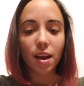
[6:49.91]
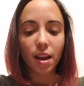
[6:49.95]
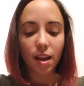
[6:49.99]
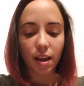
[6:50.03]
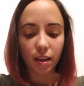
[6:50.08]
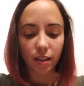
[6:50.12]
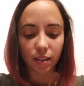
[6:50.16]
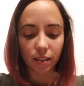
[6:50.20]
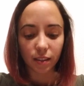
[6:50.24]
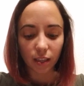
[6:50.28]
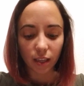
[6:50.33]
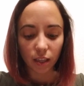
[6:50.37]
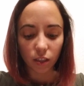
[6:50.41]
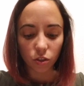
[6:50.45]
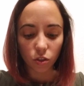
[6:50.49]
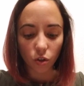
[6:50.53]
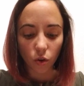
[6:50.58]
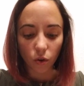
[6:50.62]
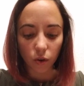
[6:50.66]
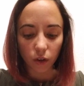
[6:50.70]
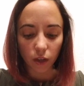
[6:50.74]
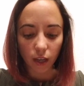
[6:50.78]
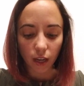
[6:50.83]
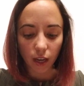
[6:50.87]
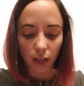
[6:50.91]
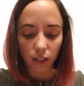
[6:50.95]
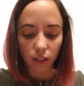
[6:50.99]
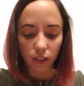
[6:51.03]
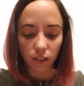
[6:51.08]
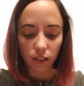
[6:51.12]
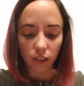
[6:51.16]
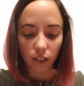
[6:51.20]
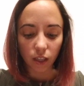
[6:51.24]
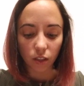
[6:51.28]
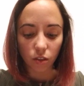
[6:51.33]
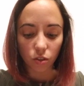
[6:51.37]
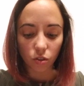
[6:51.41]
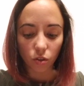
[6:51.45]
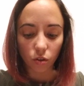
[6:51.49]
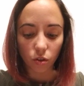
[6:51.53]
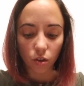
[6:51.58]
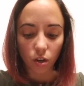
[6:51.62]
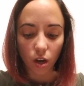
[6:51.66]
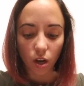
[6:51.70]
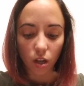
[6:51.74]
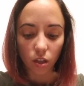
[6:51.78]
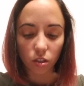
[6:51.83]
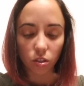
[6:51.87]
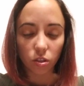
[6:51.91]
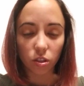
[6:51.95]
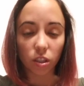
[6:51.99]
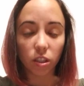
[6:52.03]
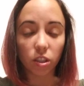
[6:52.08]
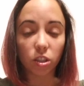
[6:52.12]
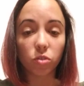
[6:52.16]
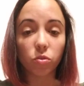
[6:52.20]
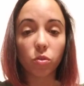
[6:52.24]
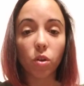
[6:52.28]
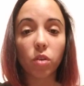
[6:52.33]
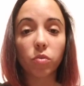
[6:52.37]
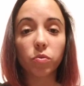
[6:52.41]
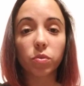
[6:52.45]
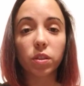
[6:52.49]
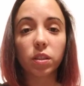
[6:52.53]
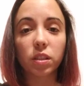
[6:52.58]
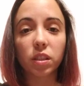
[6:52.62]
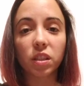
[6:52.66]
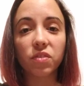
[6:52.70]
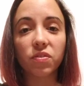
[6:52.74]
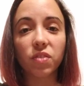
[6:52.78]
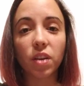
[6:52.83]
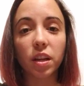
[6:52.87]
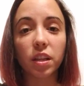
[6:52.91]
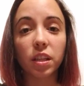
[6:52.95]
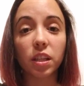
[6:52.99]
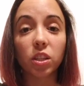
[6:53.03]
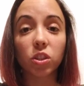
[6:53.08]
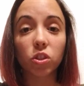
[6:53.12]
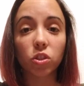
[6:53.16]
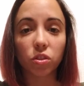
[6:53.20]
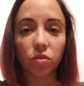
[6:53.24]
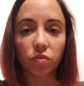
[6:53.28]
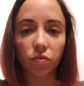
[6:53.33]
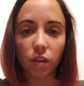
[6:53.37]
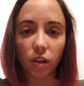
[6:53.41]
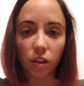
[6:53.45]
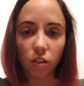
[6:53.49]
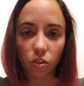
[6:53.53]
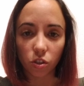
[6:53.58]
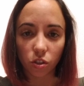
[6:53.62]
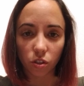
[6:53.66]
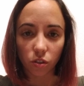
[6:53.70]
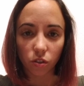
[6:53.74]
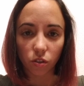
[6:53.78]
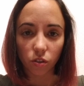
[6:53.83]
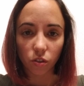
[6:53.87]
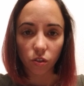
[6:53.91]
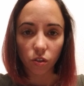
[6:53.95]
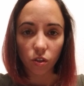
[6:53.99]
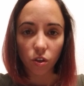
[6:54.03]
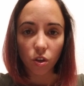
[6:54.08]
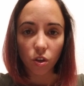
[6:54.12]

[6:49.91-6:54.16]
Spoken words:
and they do not receive any interventions,